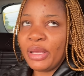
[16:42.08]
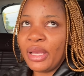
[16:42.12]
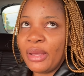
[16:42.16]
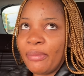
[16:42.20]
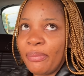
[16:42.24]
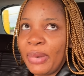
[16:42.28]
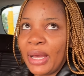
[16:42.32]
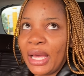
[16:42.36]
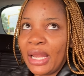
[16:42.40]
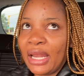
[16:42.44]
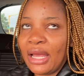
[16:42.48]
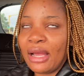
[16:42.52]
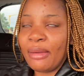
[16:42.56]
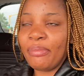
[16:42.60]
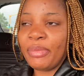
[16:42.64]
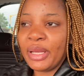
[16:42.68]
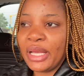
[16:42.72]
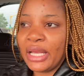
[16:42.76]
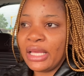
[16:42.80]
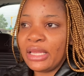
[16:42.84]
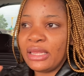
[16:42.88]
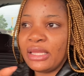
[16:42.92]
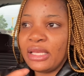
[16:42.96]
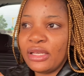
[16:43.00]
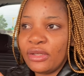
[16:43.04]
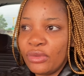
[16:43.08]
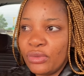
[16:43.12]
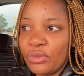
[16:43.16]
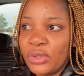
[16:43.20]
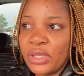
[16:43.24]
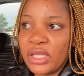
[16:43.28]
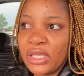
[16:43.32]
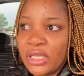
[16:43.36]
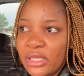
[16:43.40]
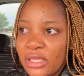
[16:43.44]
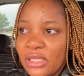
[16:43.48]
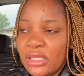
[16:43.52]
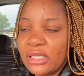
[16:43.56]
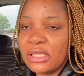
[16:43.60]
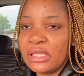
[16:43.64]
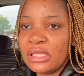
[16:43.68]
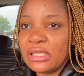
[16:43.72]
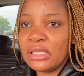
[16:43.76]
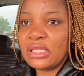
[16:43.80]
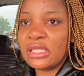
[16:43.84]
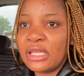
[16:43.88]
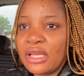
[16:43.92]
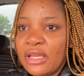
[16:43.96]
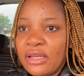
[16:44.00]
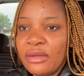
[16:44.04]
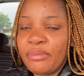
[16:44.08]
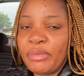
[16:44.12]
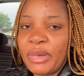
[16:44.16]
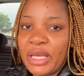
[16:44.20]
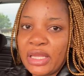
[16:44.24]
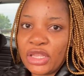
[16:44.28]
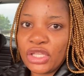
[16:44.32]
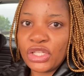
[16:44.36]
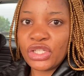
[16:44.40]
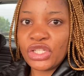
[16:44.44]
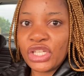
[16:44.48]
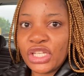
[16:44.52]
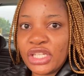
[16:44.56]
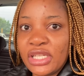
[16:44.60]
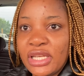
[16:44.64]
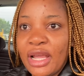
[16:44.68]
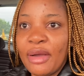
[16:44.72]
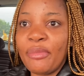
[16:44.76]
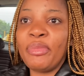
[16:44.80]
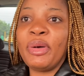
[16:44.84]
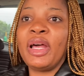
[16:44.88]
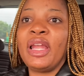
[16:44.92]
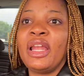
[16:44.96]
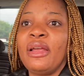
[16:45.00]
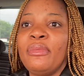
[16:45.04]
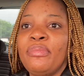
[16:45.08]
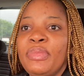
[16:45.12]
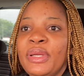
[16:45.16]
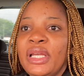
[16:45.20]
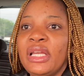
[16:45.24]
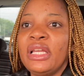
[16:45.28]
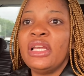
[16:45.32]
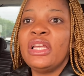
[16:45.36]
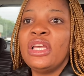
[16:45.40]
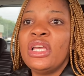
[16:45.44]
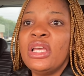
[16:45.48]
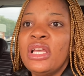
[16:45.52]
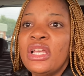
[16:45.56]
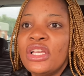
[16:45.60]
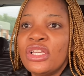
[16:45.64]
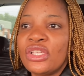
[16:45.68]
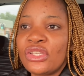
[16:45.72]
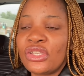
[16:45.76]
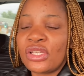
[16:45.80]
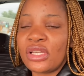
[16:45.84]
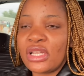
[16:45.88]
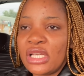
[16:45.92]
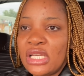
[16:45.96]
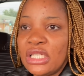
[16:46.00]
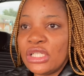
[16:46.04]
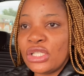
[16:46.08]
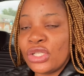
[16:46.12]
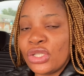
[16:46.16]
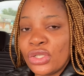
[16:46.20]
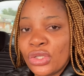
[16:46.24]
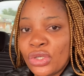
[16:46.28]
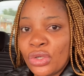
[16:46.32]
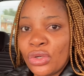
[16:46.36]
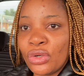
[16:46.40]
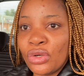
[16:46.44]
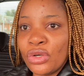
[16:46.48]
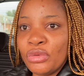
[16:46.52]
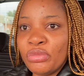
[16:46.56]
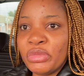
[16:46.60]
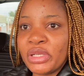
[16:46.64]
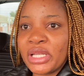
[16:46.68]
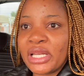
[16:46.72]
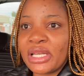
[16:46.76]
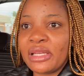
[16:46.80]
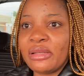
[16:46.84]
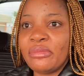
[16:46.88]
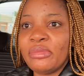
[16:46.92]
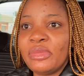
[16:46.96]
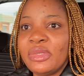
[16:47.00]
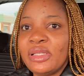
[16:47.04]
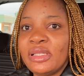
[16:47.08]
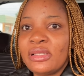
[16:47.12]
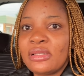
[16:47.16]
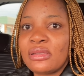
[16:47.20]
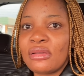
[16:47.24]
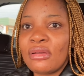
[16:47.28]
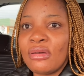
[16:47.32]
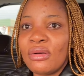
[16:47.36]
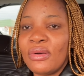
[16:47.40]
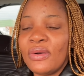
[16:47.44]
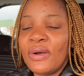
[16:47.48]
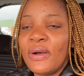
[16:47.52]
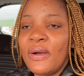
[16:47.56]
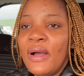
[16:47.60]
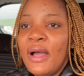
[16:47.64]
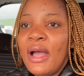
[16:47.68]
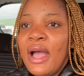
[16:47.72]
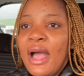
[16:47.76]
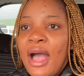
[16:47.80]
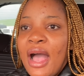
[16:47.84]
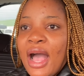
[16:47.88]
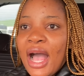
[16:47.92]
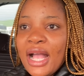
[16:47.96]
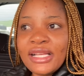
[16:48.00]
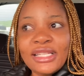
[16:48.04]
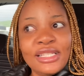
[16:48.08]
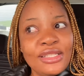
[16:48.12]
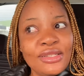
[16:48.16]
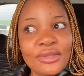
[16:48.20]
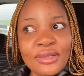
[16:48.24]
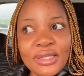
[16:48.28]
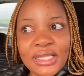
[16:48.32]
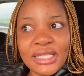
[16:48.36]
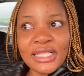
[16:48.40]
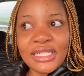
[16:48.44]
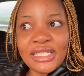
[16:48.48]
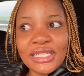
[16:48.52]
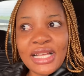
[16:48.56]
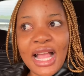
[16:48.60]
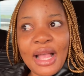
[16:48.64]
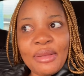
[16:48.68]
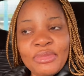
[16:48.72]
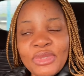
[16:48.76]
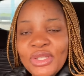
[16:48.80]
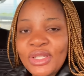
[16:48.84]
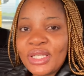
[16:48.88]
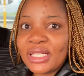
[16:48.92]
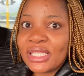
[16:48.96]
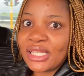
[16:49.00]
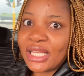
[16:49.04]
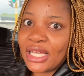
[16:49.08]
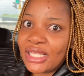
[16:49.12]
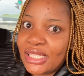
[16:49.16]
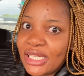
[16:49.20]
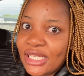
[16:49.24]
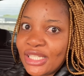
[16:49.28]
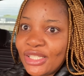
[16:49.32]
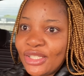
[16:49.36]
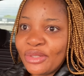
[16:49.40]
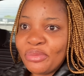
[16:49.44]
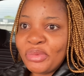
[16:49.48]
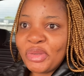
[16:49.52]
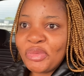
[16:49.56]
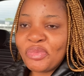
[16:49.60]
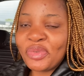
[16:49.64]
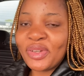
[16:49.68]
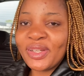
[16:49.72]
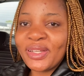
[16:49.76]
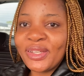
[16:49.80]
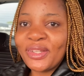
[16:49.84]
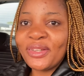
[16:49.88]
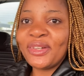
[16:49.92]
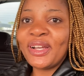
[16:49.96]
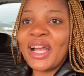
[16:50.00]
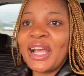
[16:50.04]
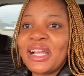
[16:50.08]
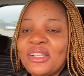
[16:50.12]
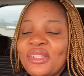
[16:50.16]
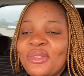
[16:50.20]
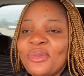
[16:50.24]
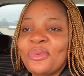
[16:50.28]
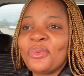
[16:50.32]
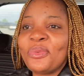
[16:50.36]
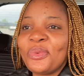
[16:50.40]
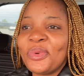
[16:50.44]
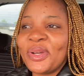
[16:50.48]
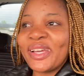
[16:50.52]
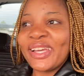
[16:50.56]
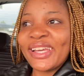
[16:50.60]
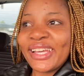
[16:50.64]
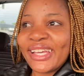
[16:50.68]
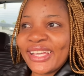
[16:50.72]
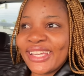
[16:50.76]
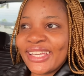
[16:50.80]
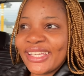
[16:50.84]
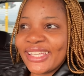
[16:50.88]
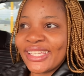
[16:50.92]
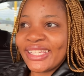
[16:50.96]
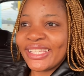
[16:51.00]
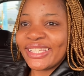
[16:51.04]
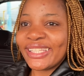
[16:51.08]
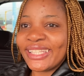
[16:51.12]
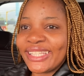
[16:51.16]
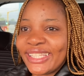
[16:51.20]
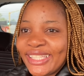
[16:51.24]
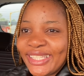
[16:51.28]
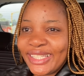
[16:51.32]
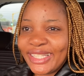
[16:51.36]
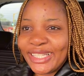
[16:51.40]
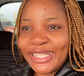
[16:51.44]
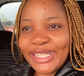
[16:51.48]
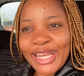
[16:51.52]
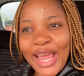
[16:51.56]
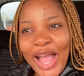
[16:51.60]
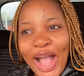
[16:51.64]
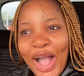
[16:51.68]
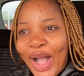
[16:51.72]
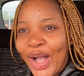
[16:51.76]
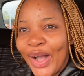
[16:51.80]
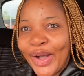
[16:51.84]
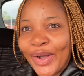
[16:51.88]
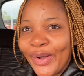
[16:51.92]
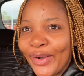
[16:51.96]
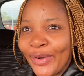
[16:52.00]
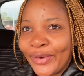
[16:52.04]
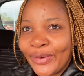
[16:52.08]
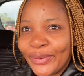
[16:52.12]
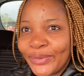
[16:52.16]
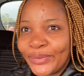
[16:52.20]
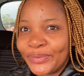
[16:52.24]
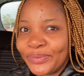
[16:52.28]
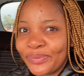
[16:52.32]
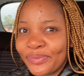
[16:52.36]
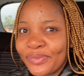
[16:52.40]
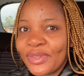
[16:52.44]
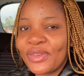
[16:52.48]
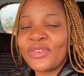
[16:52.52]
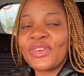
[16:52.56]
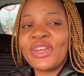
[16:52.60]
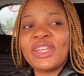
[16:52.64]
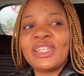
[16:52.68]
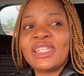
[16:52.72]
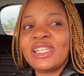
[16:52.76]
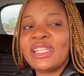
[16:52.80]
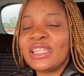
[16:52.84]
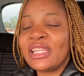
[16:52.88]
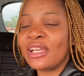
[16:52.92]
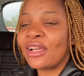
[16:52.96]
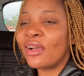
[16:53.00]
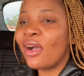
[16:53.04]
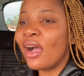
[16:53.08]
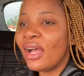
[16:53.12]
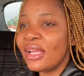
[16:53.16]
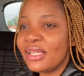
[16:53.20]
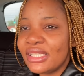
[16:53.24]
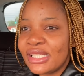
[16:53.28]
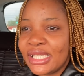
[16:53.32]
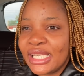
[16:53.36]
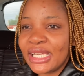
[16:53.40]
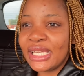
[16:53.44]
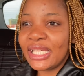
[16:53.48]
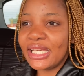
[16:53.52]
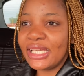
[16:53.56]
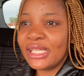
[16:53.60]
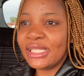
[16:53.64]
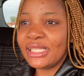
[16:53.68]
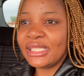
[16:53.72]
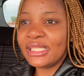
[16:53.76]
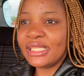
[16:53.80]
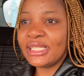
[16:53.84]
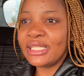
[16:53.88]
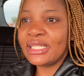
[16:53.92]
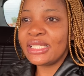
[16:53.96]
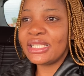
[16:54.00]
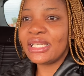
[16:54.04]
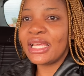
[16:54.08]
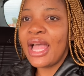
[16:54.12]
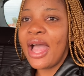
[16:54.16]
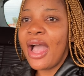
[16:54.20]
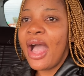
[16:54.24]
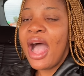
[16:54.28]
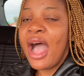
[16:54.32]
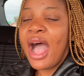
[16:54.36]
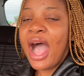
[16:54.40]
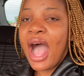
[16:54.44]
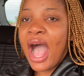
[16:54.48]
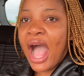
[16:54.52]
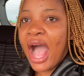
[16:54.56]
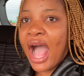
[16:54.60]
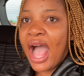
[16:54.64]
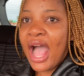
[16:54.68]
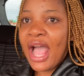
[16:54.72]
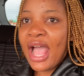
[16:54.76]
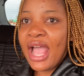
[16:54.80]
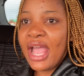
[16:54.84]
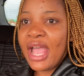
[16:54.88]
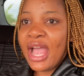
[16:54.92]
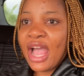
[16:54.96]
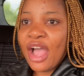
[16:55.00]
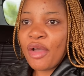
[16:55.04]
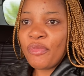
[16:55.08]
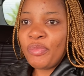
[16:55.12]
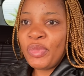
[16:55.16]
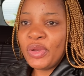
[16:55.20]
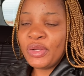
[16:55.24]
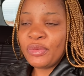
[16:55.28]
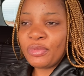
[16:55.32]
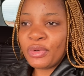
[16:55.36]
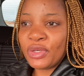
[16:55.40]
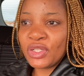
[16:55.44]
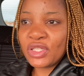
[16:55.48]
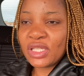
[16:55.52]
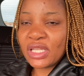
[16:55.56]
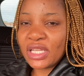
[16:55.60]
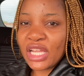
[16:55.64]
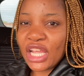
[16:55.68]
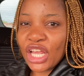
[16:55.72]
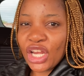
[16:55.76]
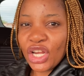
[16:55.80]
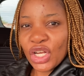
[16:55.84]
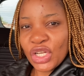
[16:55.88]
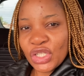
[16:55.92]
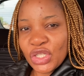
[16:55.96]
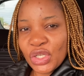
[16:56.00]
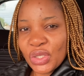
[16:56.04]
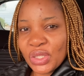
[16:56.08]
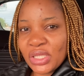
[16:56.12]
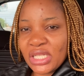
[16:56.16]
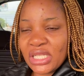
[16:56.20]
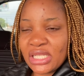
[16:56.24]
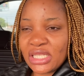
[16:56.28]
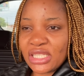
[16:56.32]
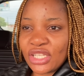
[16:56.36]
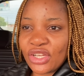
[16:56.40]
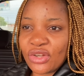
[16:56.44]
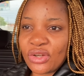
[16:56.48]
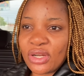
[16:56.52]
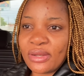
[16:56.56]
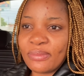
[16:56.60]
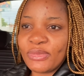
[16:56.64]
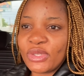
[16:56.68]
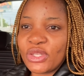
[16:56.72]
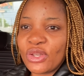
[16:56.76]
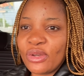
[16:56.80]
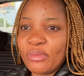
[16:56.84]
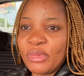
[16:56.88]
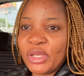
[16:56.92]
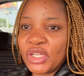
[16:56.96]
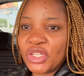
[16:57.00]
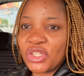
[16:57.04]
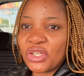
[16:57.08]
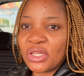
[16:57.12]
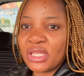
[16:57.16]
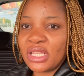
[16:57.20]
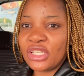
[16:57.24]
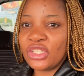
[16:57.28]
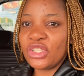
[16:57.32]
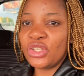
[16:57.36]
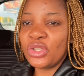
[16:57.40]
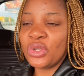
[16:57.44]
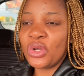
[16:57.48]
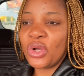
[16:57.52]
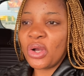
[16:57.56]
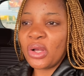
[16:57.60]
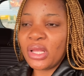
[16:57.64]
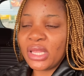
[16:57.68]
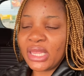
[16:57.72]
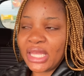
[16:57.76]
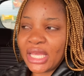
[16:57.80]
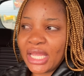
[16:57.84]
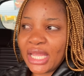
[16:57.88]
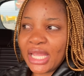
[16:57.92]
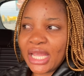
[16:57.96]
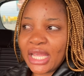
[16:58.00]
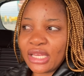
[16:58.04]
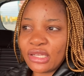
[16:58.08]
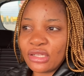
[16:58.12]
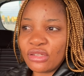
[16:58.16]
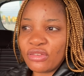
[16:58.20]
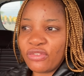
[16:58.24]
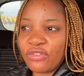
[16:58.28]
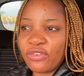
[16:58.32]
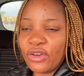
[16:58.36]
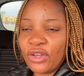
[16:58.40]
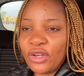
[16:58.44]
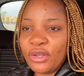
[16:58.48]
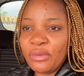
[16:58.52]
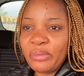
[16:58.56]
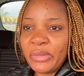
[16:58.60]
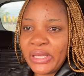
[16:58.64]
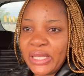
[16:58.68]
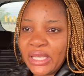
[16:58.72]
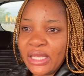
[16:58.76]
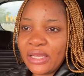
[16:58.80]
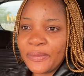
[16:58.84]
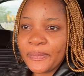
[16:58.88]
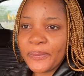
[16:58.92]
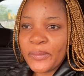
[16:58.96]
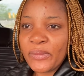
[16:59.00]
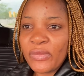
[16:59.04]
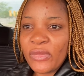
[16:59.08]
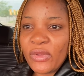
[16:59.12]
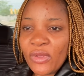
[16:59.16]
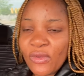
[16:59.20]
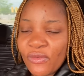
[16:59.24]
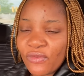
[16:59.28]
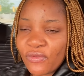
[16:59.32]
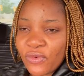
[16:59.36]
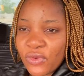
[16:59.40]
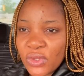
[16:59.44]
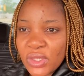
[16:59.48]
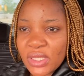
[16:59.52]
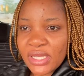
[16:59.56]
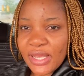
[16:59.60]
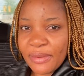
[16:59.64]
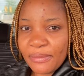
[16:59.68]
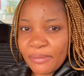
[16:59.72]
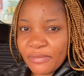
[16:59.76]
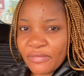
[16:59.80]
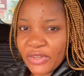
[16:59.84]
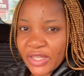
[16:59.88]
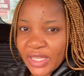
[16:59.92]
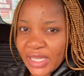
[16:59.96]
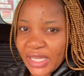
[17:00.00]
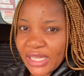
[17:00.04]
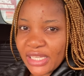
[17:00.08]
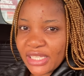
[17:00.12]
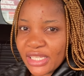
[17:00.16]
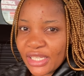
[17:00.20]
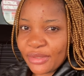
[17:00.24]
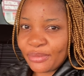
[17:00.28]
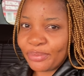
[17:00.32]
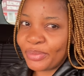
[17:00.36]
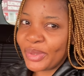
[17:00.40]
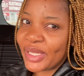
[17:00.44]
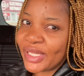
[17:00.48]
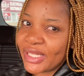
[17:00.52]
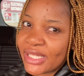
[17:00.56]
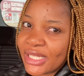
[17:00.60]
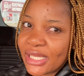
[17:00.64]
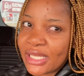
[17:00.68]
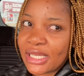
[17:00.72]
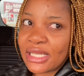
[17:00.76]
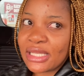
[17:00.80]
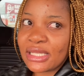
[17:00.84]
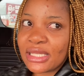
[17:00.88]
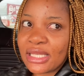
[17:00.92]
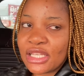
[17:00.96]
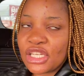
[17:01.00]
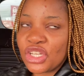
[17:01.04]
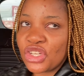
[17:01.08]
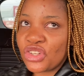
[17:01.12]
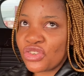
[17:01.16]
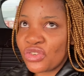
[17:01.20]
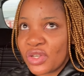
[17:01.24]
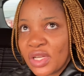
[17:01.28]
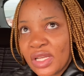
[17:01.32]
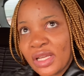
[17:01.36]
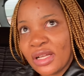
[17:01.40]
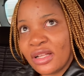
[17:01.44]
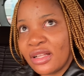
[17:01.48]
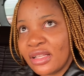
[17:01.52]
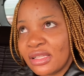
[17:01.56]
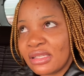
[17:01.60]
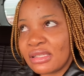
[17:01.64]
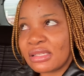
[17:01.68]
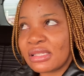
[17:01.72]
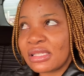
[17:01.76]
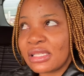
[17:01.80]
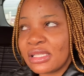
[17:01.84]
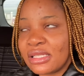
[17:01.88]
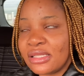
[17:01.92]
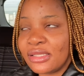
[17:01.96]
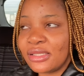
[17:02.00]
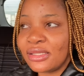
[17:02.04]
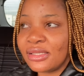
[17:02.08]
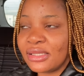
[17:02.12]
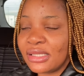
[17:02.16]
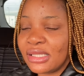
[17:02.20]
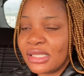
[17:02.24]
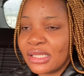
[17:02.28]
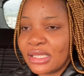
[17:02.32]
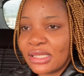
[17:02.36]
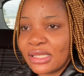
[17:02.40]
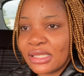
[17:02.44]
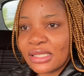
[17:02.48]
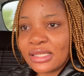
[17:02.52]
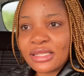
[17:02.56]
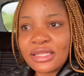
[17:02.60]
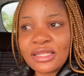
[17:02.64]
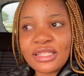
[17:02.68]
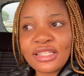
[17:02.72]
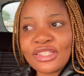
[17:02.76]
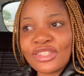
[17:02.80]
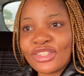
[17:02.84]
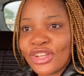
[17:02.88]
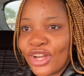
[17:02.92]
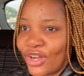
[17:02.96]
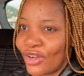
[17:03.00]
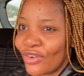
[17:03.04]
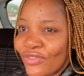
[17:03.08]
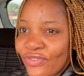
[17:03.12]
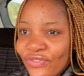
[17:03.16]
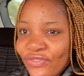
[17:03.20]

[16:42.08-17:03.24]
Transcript: Palape, and then we turn by the Tanya Palape straight to Goo-moremi. So I'm so excited to be bringing you guys with, you know, creating the content. I have been posting a lot on Instagram, so make sure that you go there and follow me for some vacation pictures and reels and stuff.